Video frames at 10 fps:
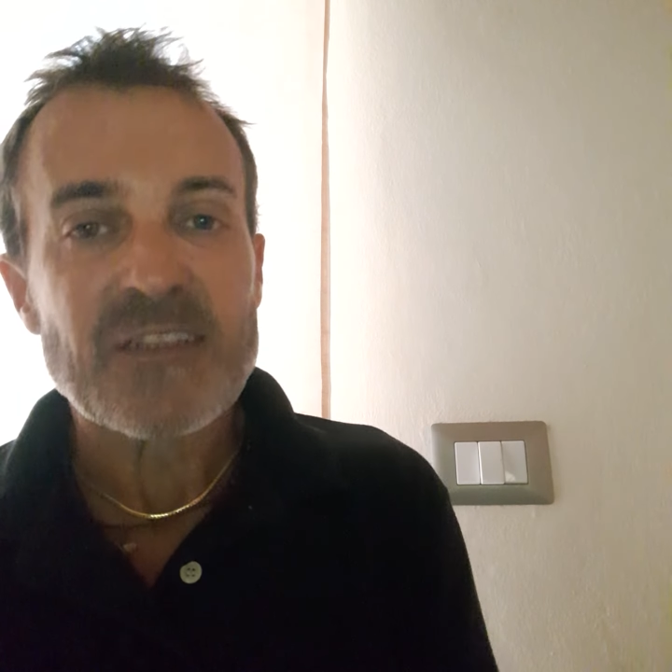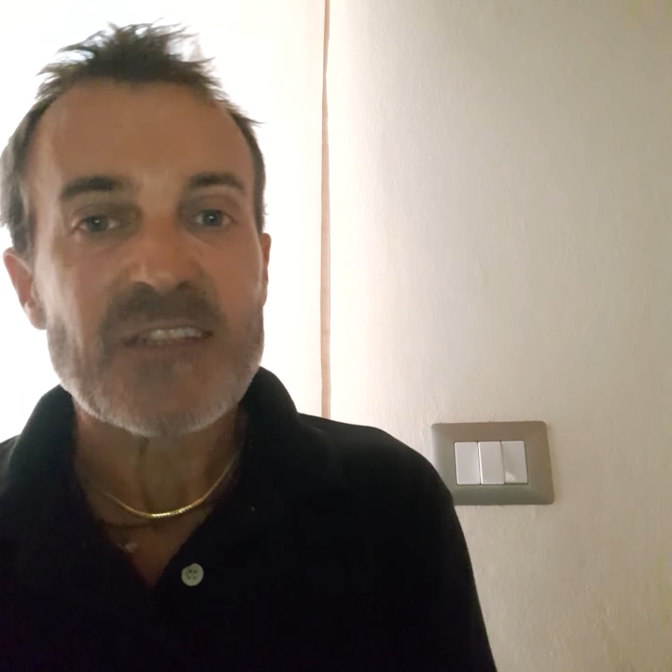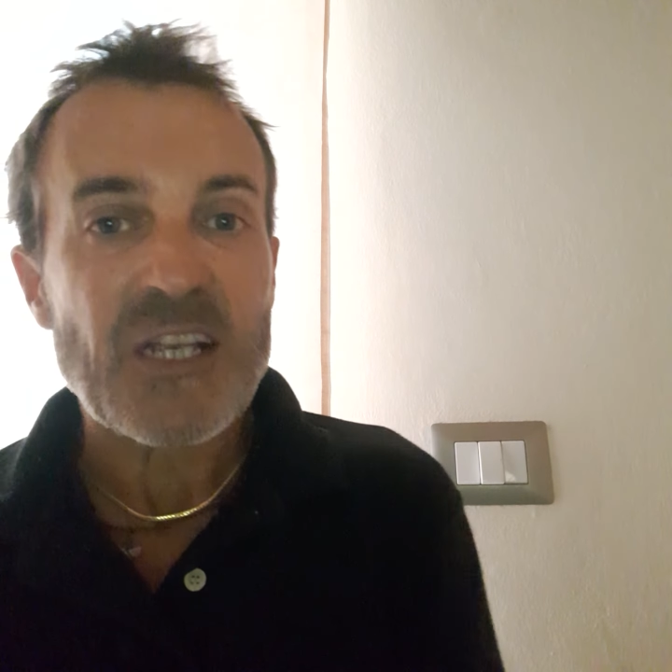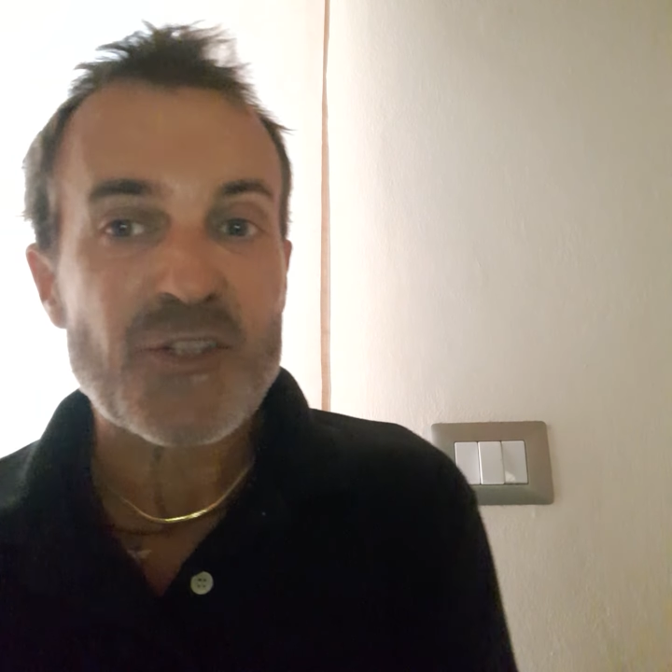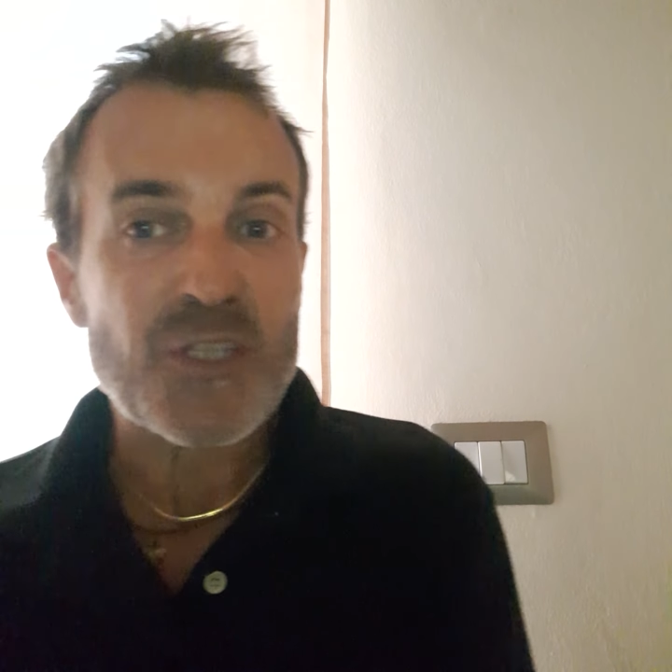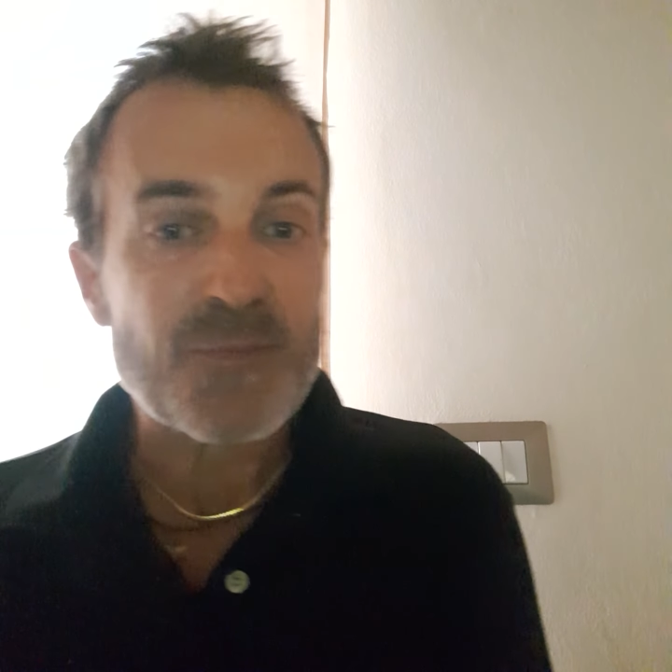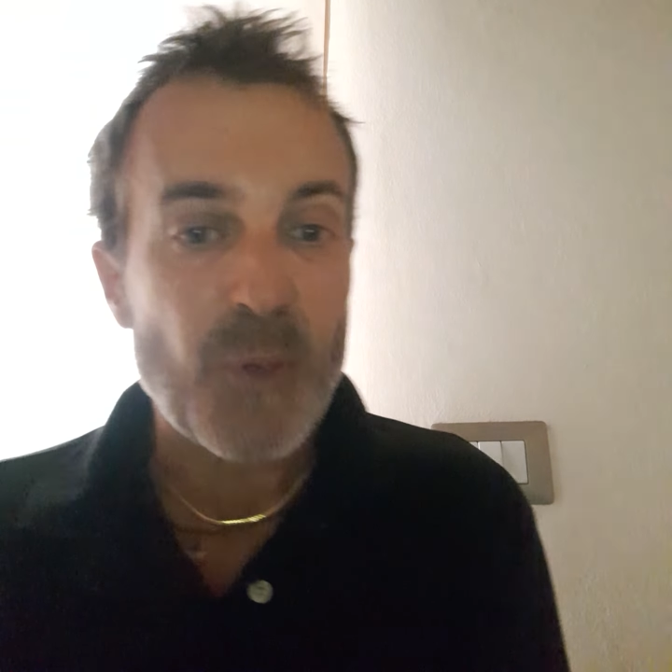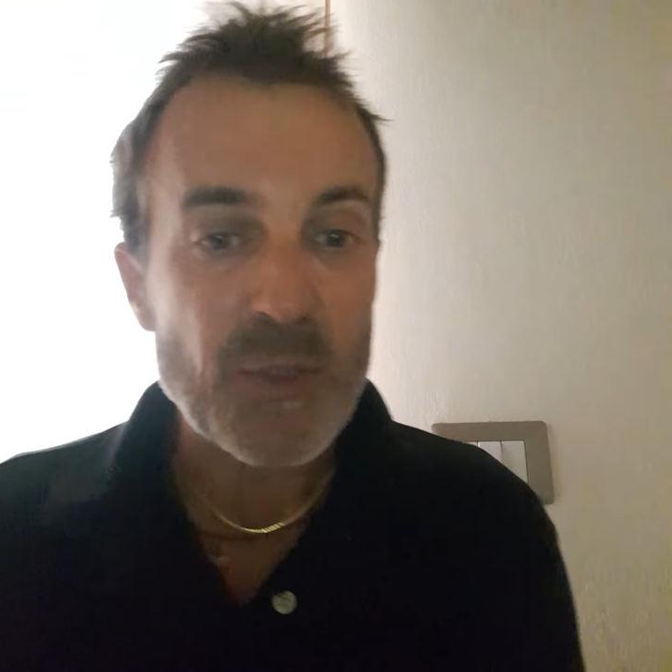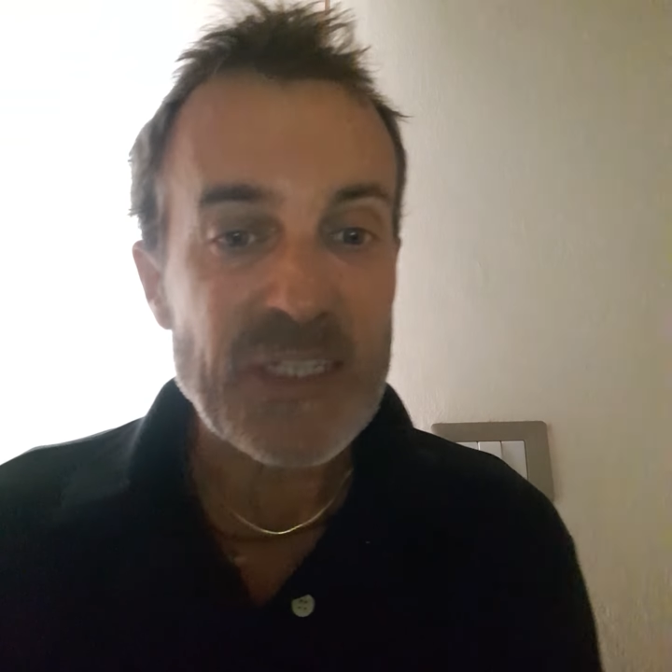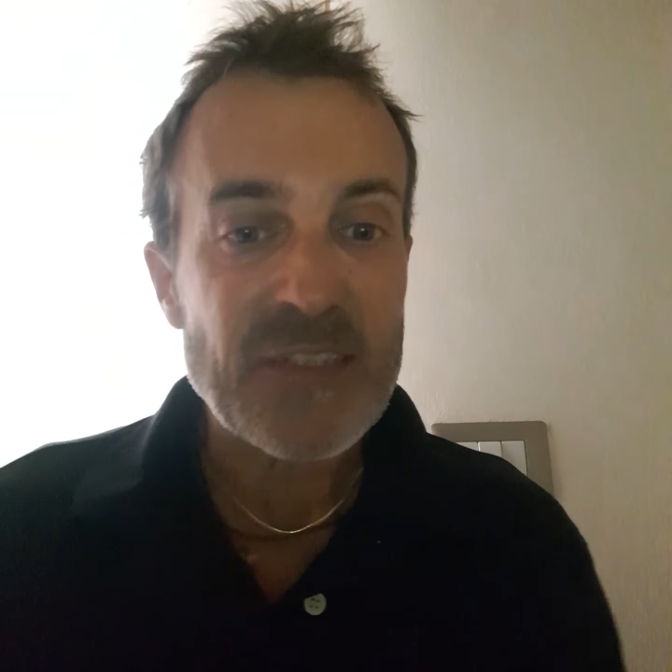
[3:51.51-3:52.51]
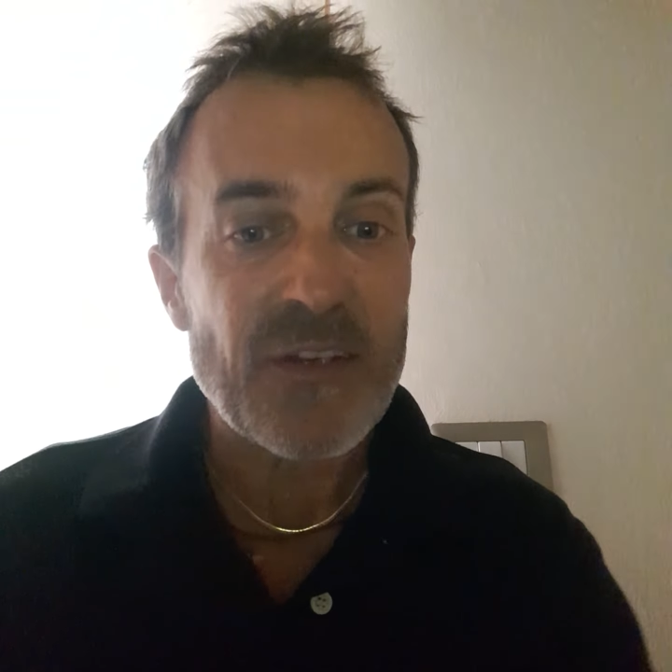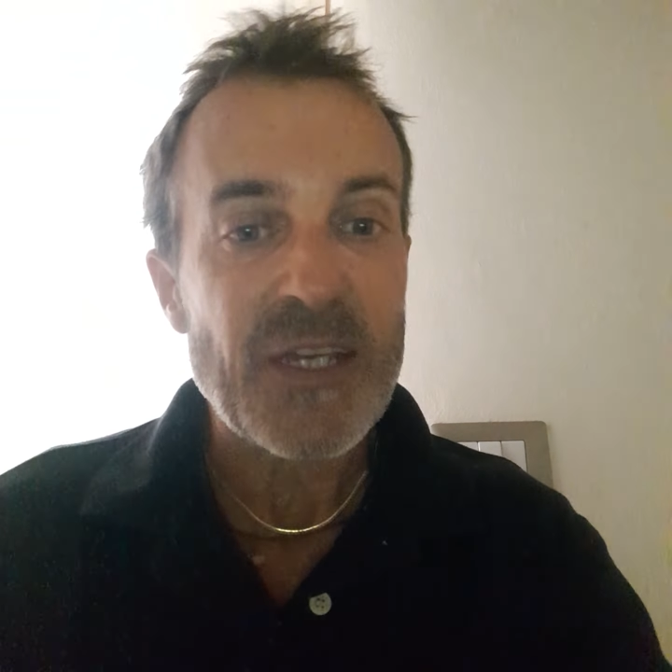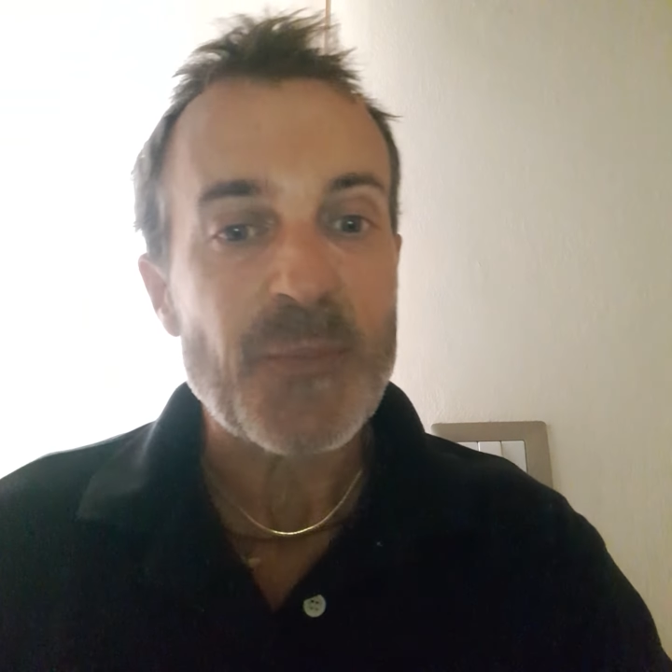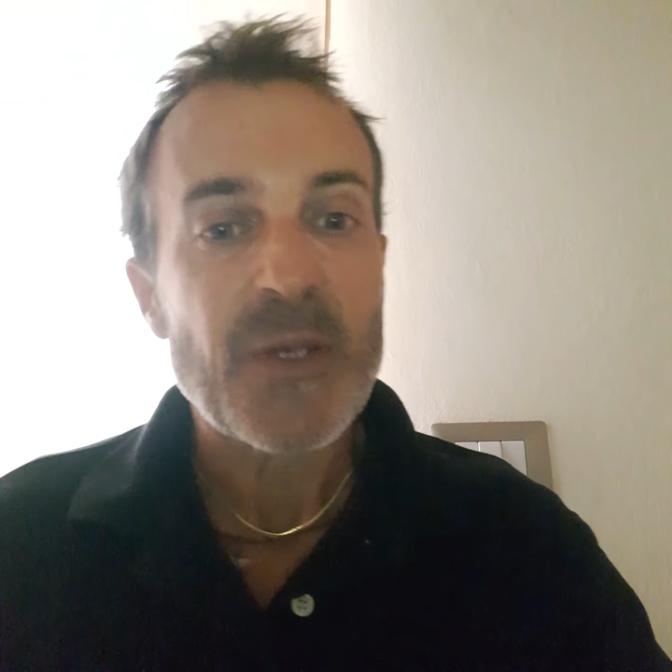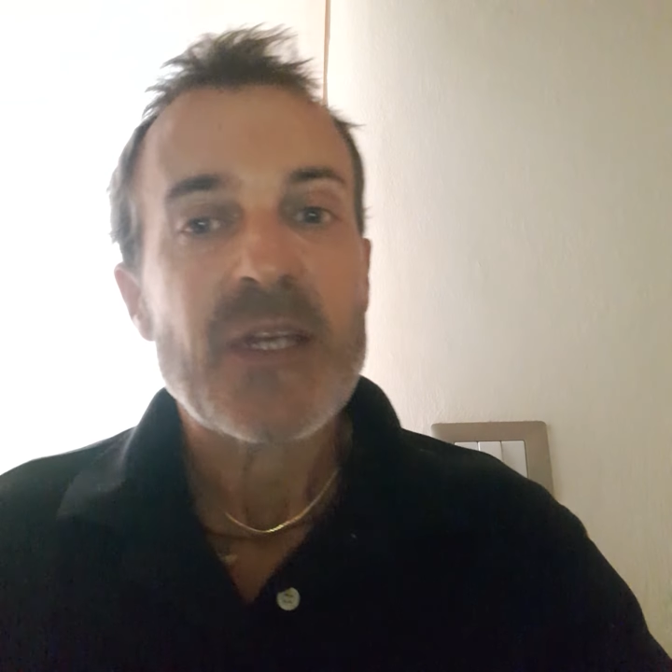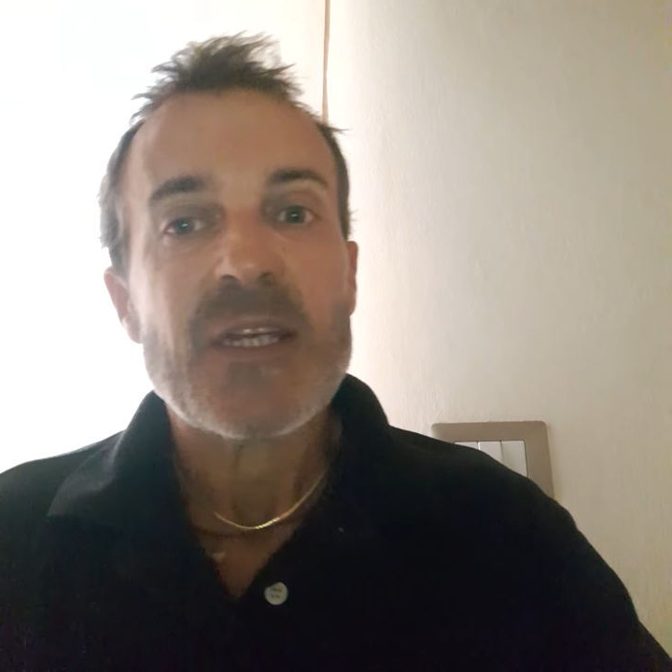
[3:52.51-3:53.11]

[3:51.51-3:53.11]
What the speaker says: such as body type,